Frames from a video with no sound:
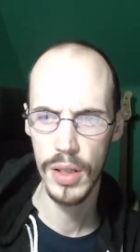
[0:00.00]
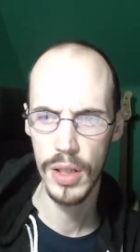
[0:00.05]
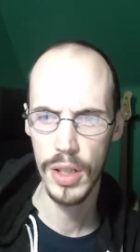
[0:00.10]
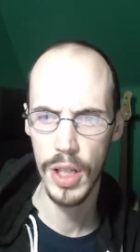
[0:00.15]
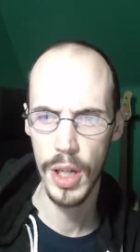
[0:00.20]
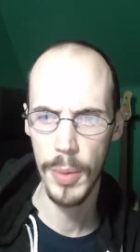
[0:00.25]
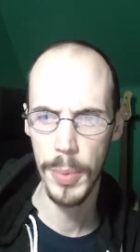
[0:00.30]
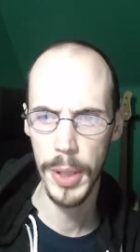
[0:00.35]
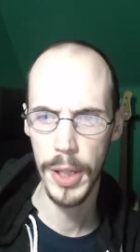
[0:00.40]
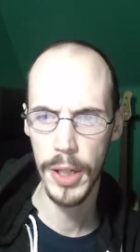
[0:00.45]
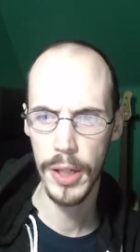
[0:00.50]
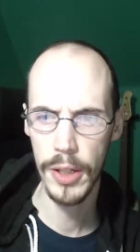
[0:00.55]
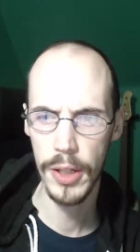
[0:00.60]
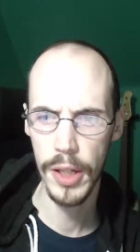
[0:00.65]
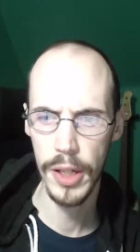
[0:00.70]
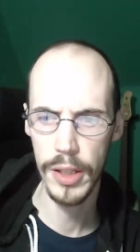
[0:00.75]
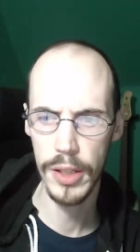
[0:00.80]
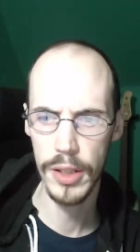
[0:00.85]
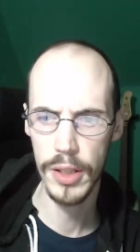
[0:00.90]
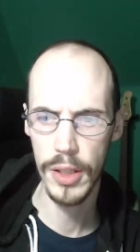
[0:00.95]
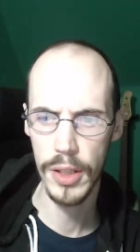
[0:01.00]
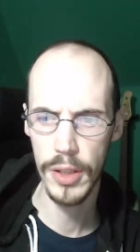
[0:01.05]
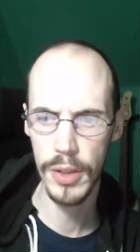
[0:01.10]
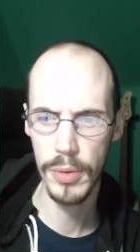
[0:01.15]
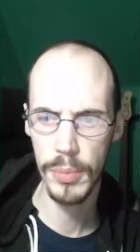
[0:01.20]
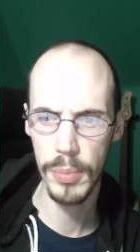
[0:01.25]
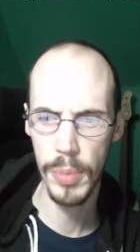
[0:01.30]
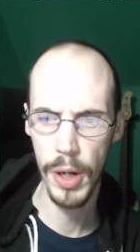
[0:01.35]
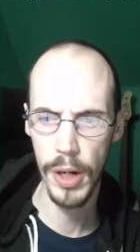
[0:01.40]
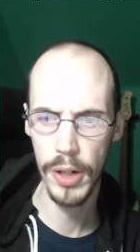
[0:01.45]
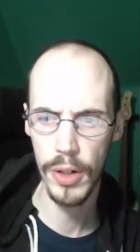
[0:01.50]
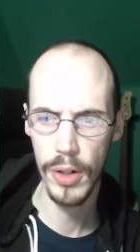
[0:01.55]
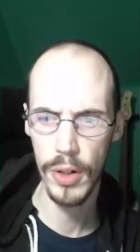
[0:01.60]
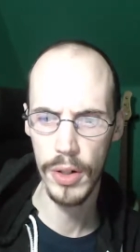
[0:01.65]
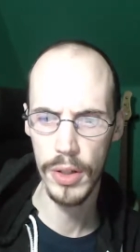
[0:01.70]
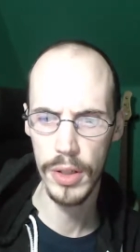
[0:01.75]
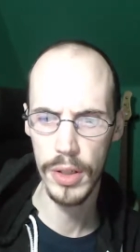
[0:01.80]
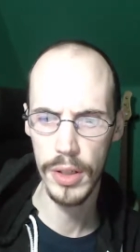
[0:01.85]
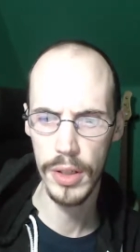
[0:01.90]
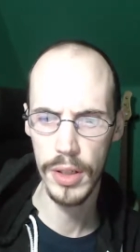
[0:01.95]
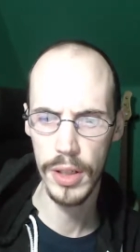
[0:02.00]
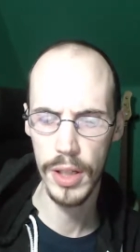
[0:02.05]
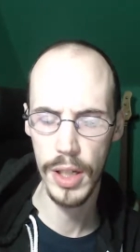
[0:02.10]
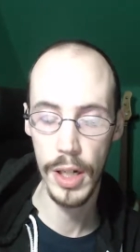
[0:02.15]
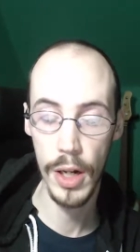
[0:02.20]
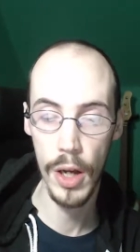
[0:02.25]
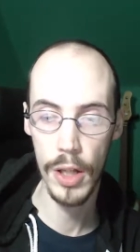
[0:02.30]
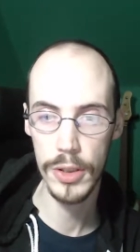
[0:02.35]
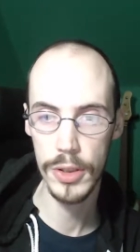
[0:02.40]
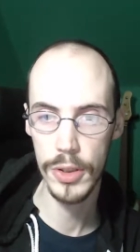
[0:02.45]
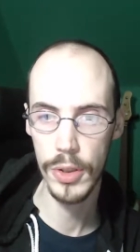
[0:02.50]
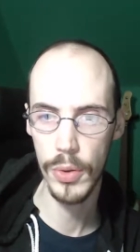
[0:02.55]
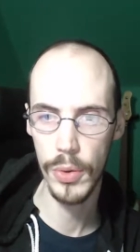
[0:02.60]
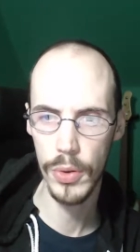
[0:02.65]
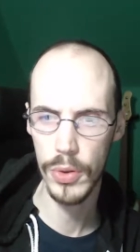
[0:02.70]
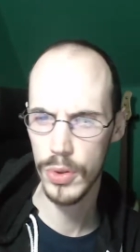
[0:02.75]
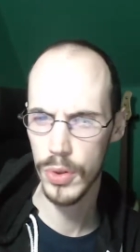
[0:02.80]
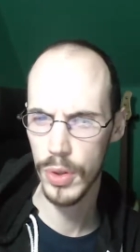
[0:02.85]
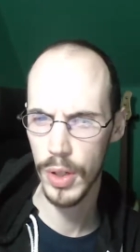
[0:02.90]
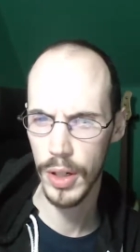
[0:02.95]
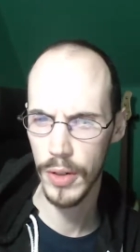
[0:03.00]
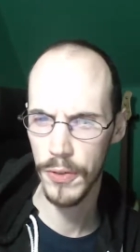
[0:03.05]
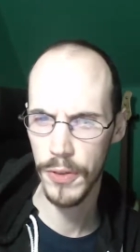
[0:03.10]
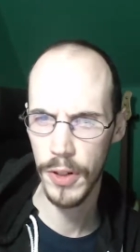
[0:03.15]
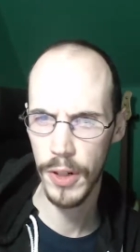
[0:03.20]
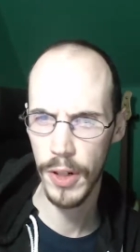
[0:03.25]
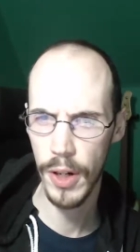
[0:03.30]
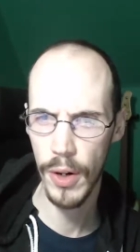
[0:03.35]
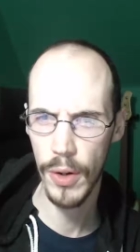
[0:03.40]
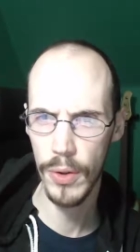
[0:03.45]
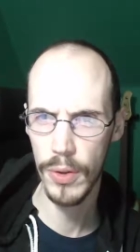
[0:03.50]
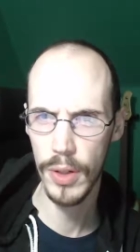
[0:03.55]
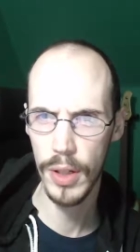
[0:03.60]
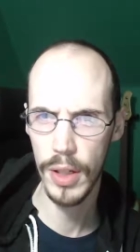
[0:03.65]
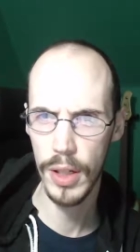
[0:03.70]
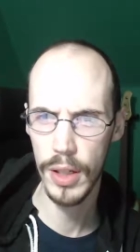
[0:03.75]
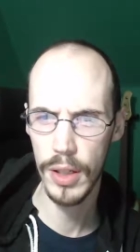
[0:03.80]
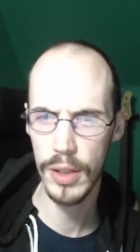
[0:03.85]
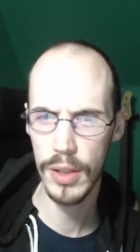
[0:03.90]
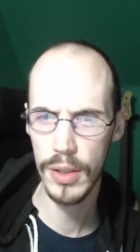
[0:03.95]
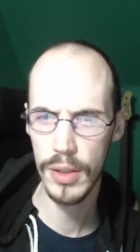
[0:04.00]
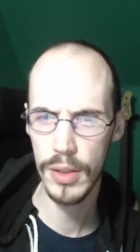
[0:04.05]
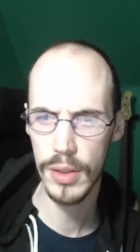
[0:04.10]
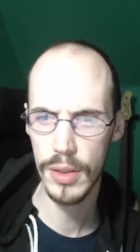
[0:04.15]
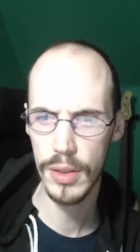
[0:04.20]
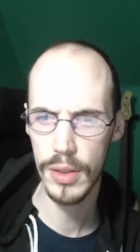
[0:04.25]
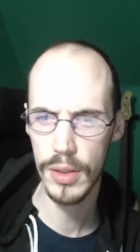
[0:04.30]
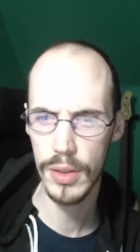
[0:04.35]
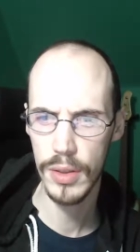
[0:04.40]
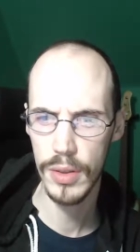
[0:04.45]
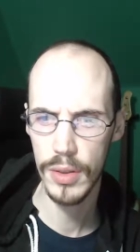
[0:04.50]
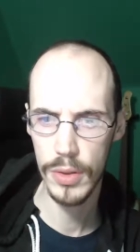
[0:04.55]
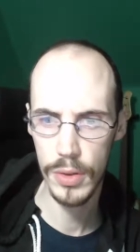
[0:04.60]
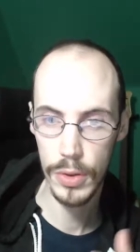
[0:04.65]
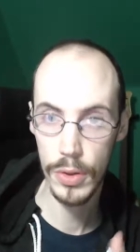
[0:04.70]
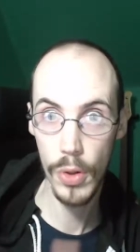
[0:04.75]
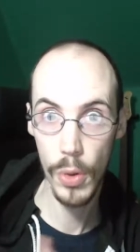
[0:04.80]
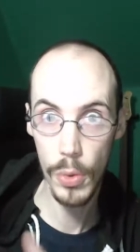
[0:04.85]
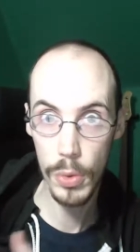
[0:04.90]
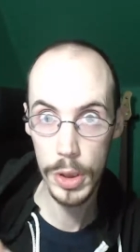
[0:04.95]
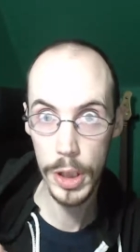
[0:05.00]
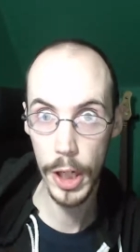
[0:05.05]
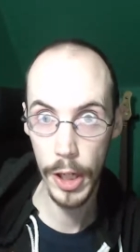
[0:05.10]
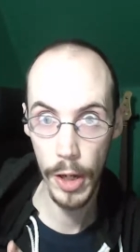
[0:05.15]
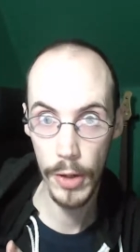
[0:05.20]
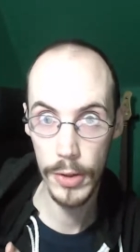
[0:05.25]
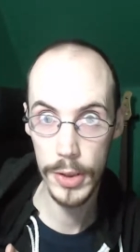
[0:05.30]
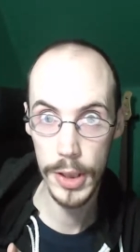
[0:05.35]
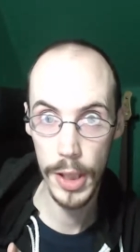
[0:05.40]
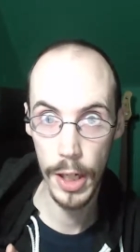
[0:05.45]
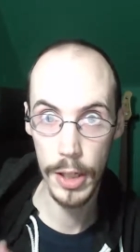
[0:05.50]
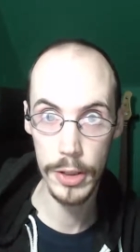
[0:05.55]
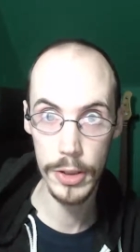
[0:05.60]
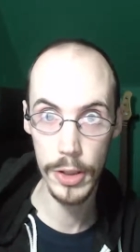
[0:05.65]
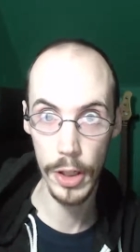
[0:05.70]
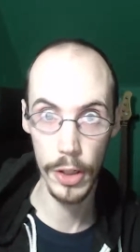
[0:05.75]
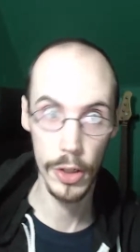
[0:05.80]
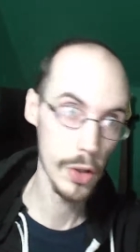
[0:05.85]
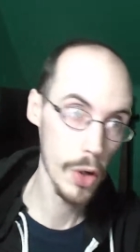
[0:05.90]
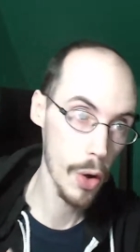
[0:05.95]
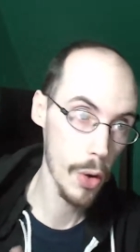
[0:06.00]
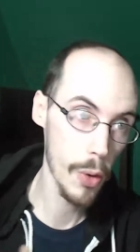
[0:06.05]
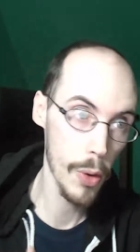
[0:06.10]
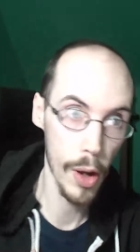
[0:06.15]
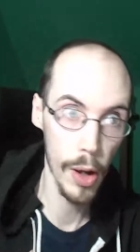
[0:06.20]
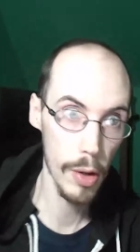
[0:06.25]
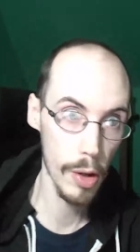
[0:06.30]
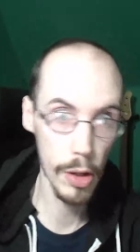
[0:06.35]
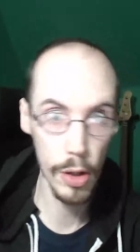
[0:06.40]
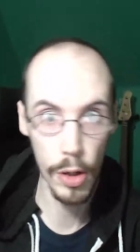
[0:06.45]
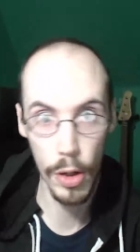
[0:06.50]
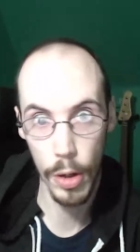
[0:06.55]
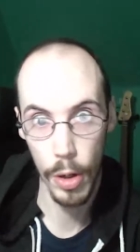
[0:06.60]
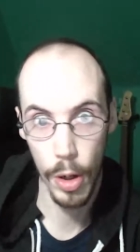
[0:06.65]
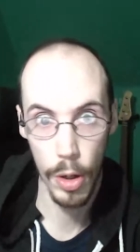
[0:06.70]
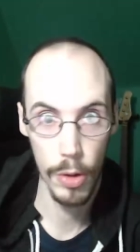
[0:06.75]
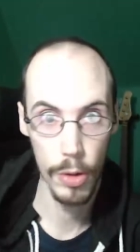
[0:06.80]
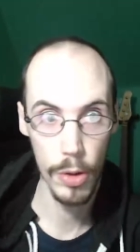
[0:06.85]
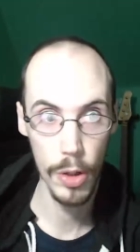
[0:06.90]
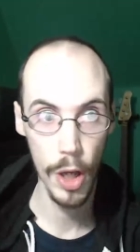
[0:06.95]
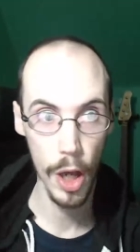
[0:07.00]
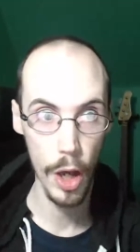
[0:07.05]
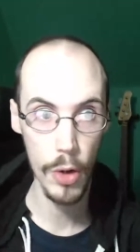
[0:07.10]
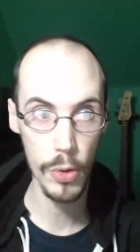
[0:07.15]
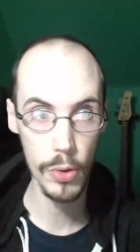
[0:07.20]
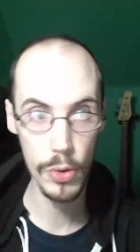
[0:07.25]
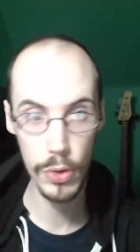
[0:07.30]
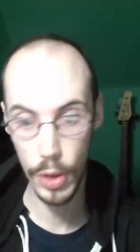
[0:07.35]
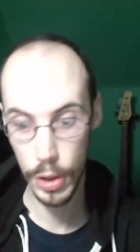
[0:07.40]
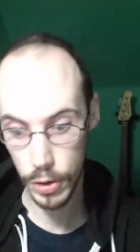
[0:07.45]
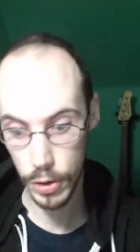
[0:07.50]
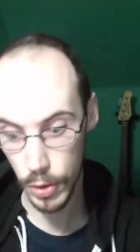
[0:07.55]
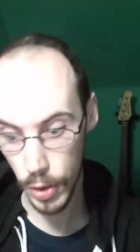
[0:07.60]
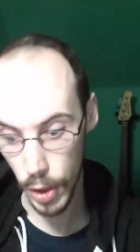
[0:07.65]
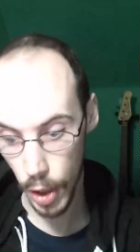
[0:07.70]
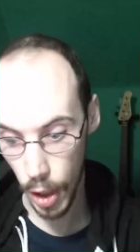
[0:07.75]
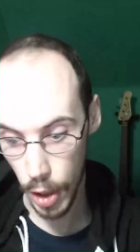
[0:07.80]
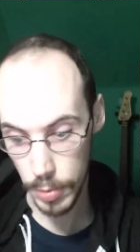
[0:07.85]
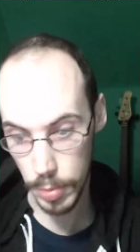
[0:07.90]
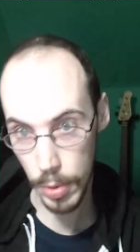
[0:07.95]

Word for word: Kirby and like the other bodyguard like, and Hanzo are trying to figure out like, go check outside. And he's like, no, I don't trust you guys.